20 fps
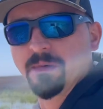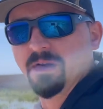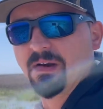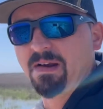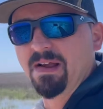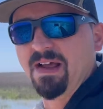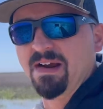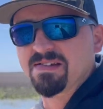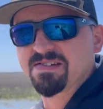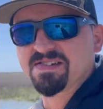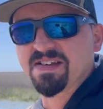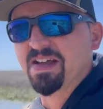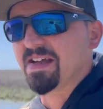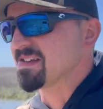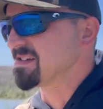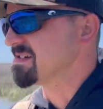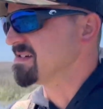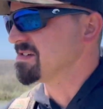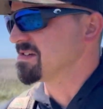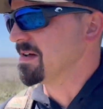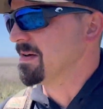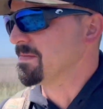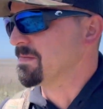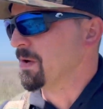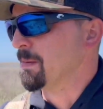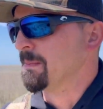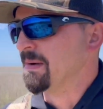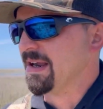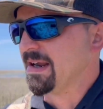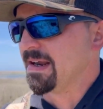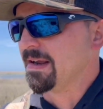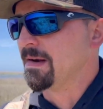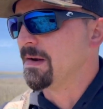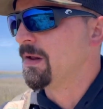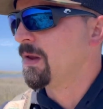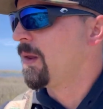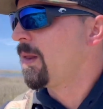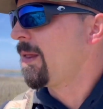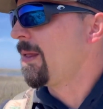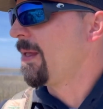the kind of sets and stuff I'm
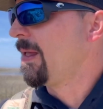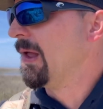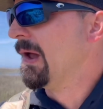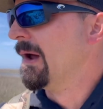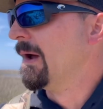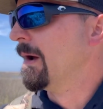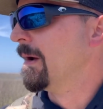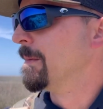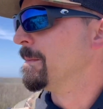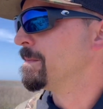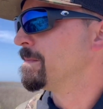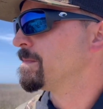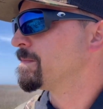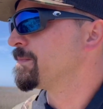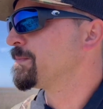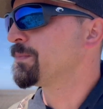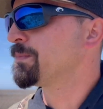making. Um,